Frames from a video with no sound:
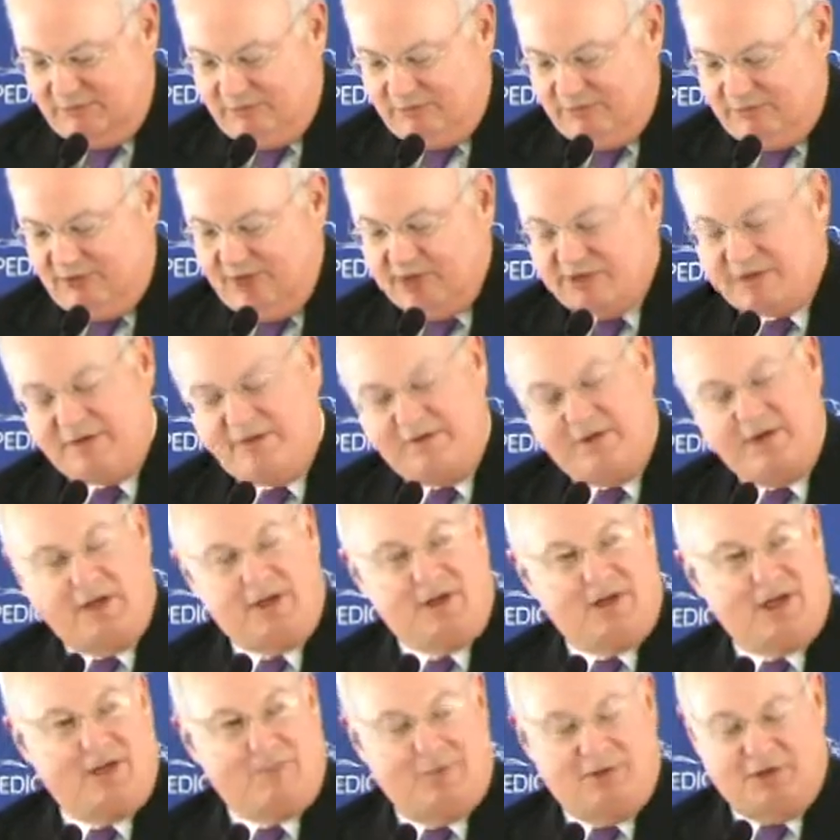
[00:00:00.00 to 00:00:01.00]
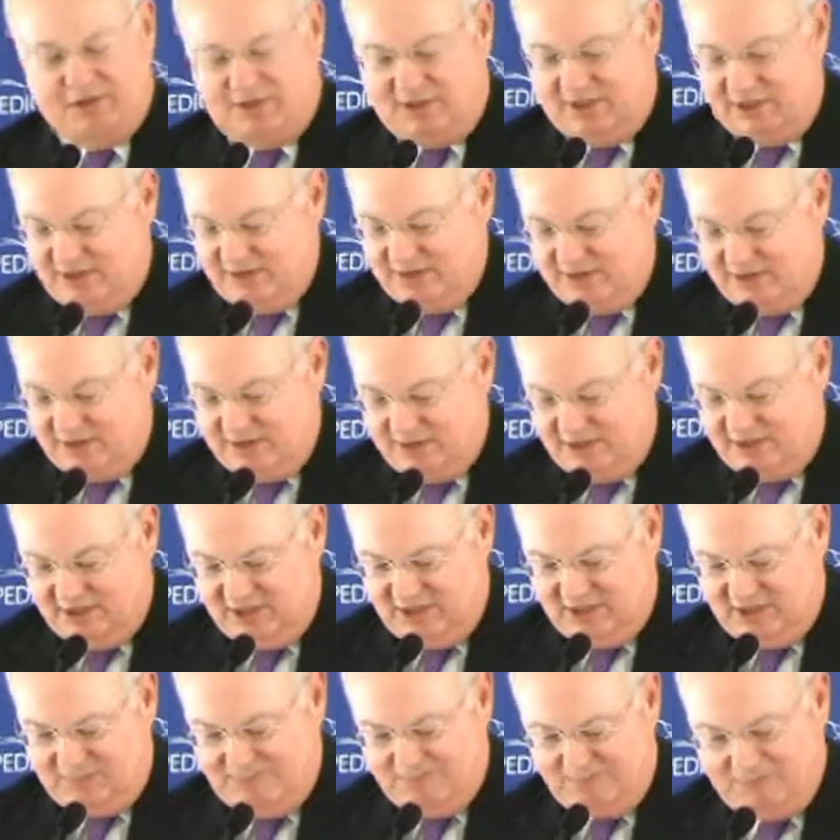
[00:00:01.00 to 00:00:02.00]
rest of the Commerce Lexington
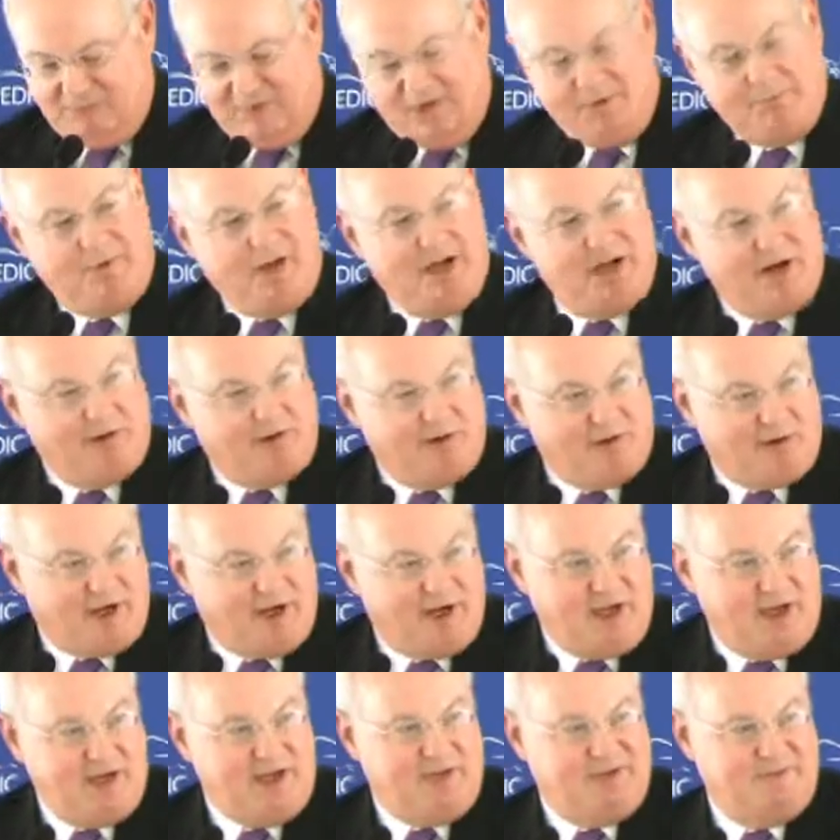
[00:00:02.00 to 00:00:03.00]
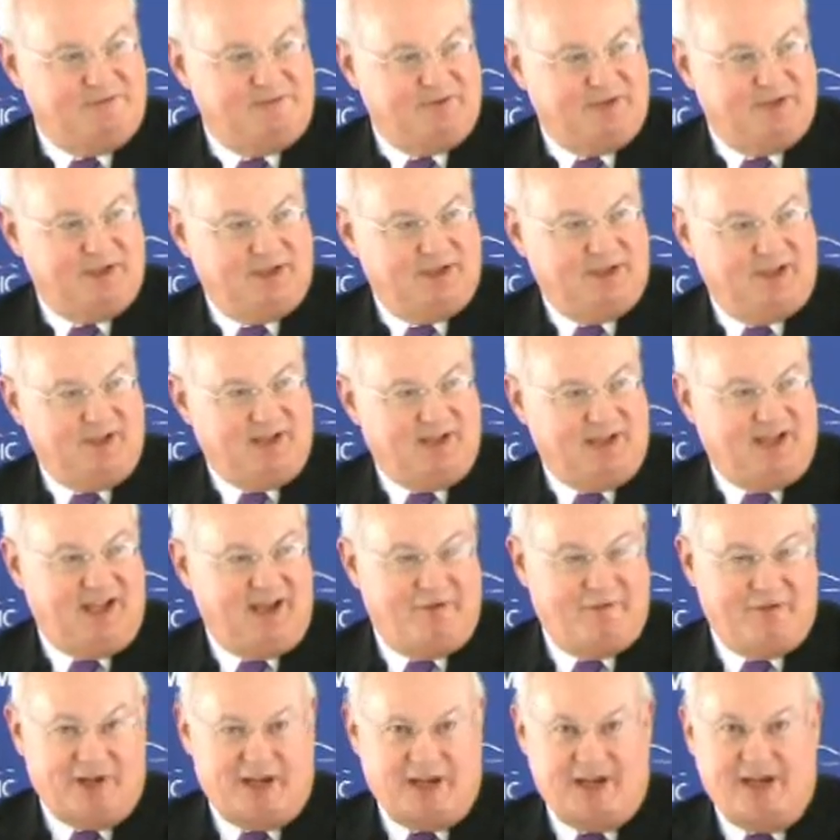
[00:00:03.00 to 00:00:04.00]
team, Mayor Gray and
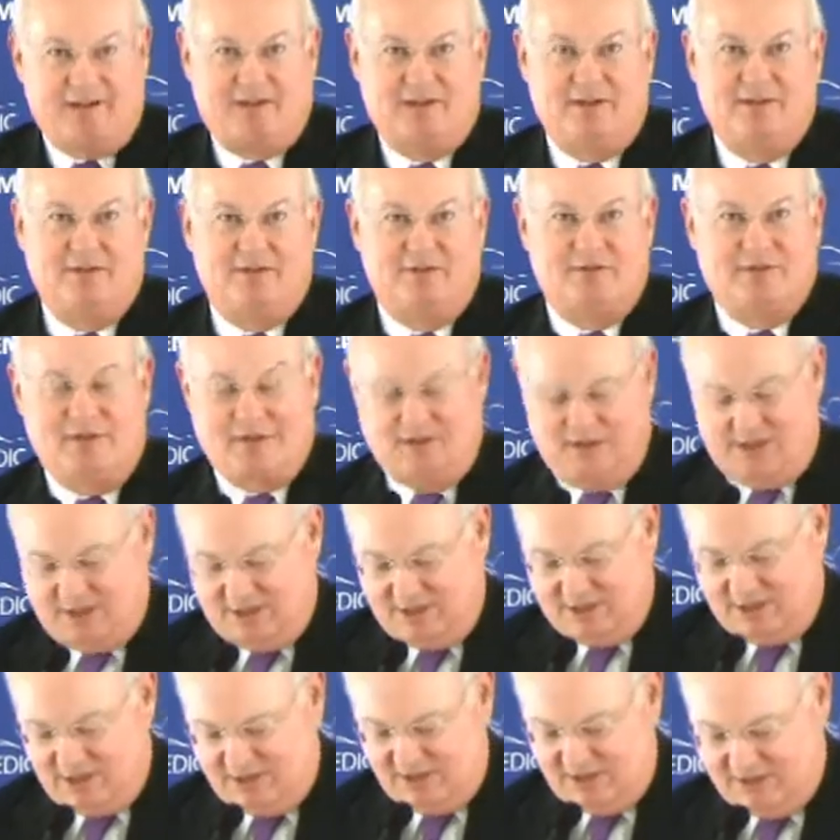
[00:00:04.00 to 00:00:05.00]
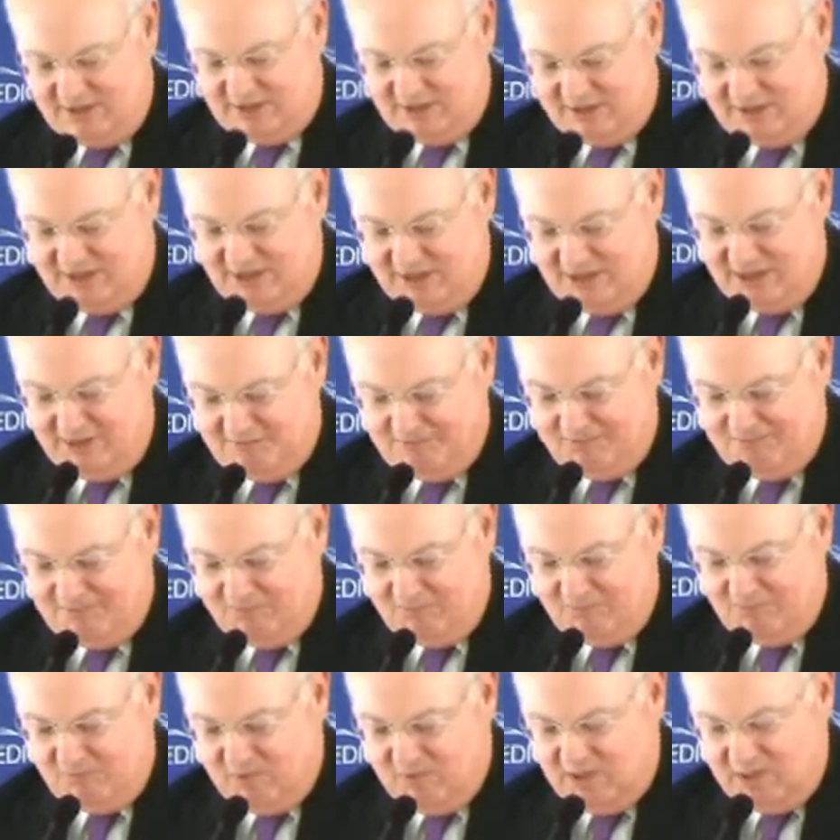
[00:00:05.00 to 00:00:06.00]
Kevin Atkins and his team,
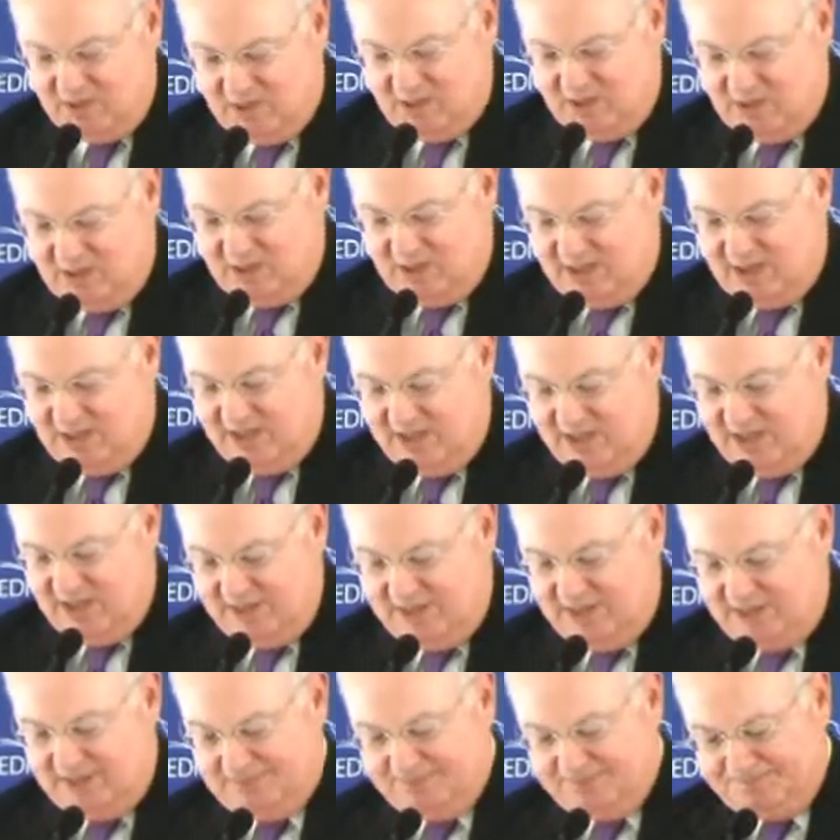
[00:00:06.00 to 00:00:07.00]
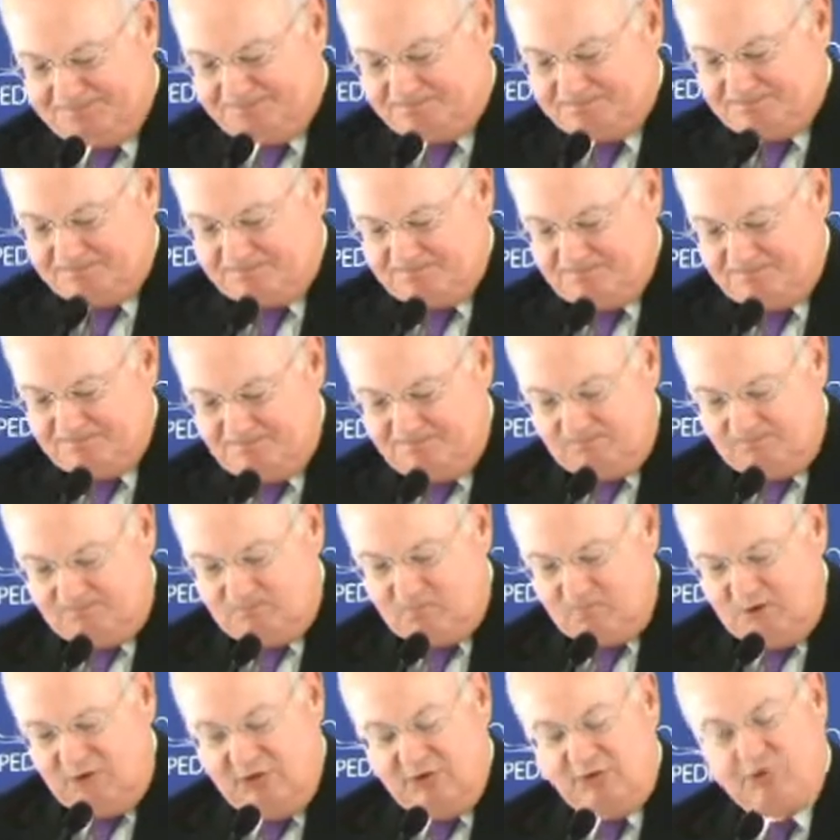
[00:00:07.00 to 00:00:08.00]

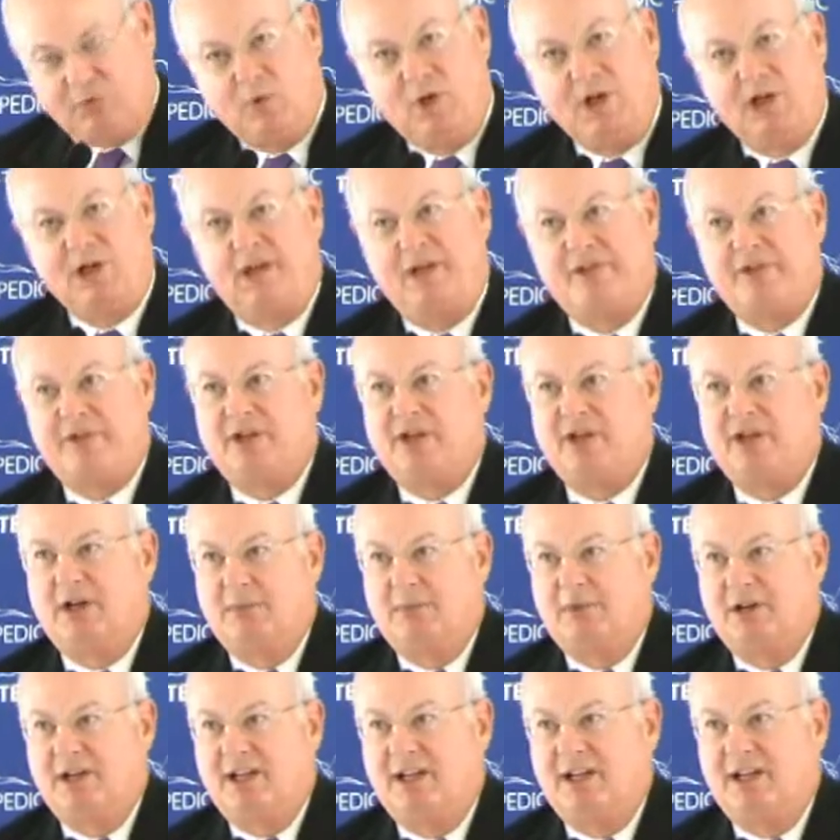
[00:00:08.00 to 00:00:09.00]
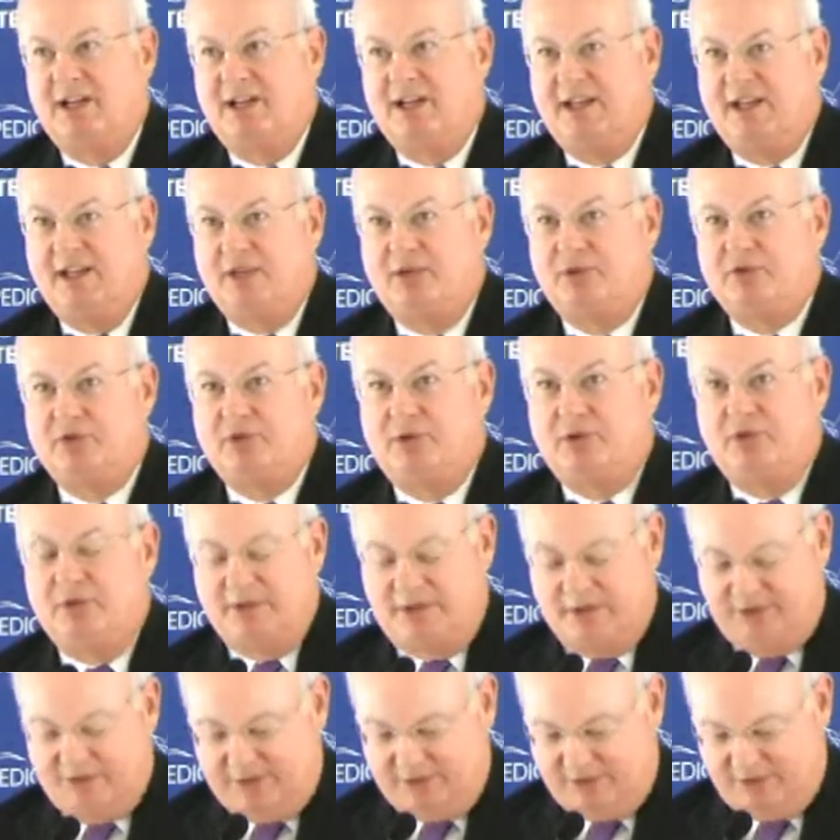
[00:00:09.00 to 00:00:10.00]
as well as the Urban County Council,
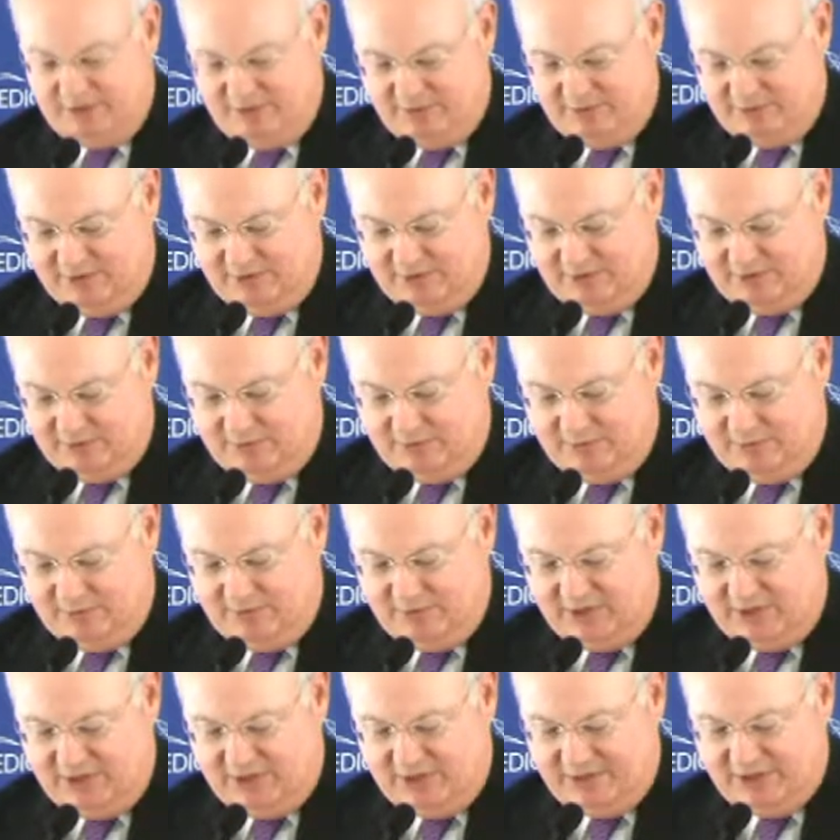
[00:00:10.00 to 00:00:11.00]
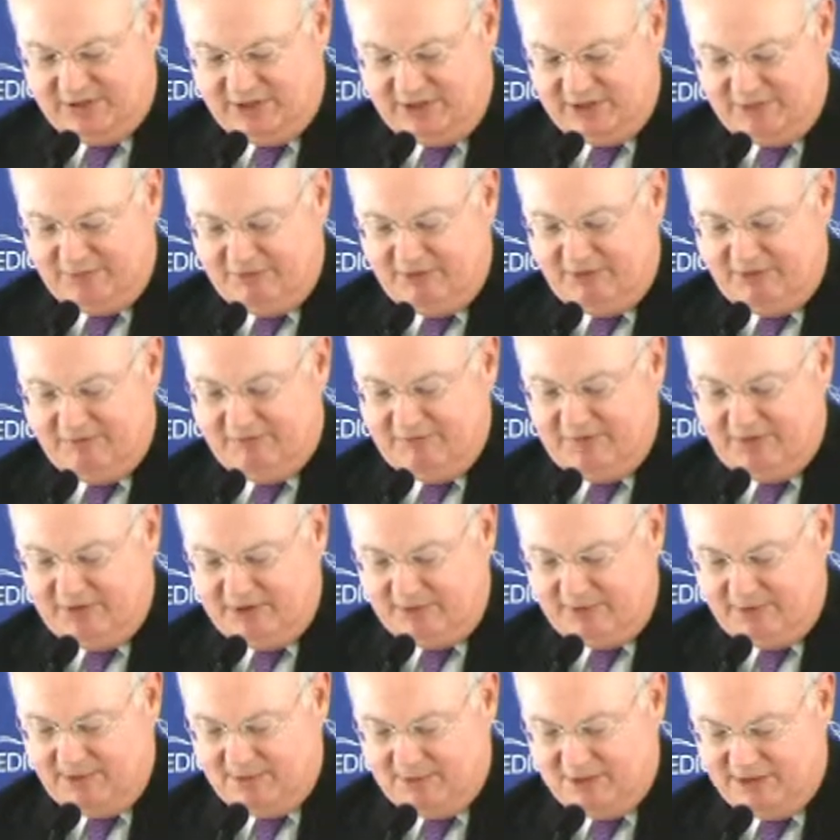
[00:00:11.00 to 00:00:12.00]
who I know some of
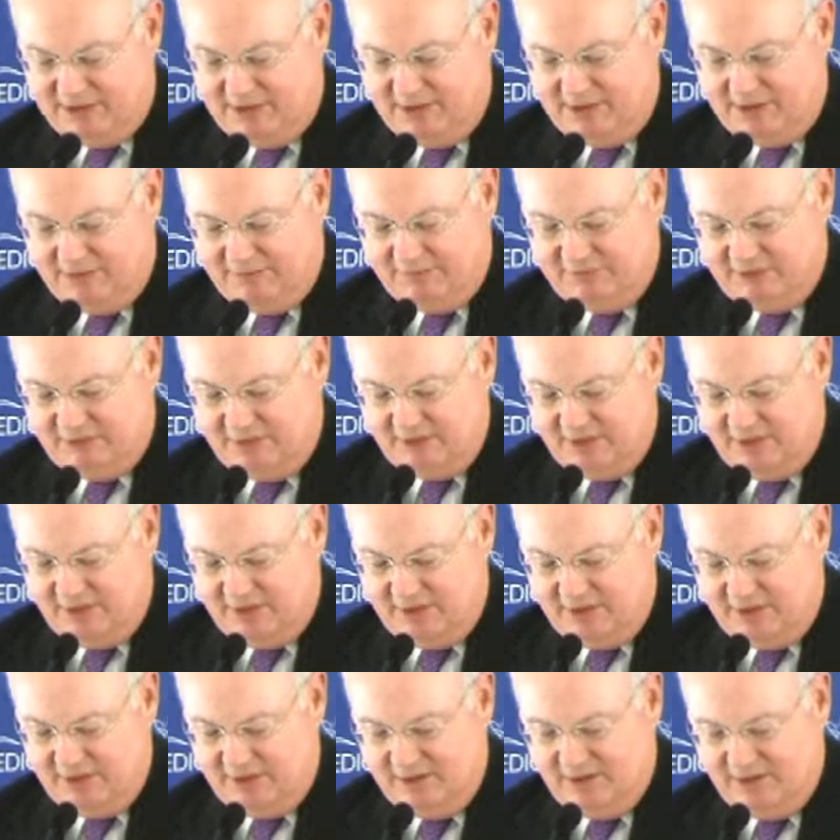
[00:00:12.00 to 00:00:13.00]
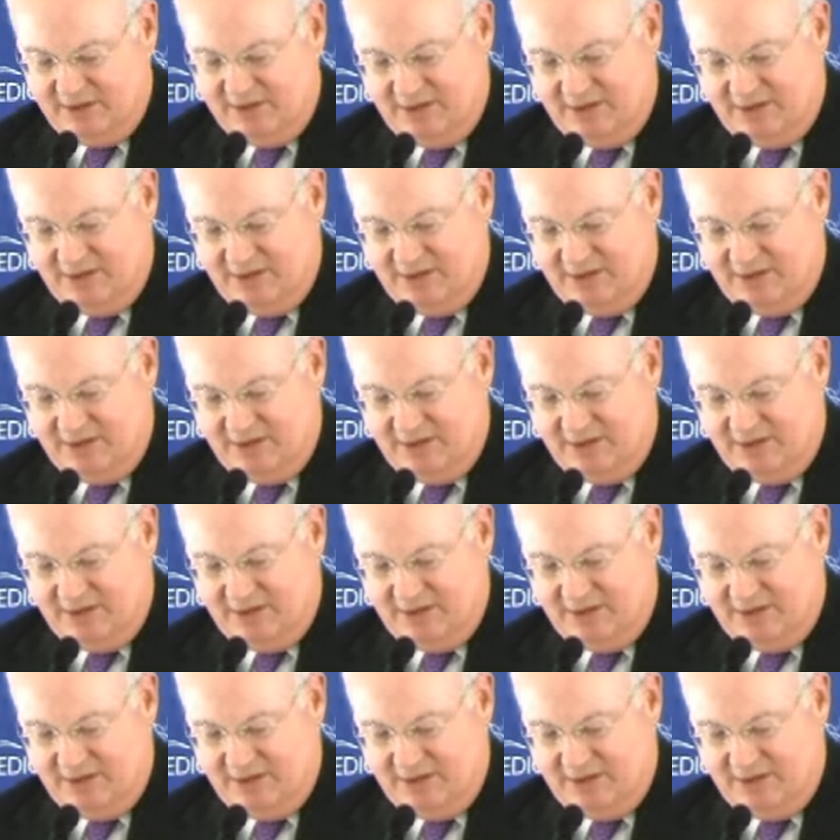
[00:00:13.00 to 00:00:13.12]
representatives are here,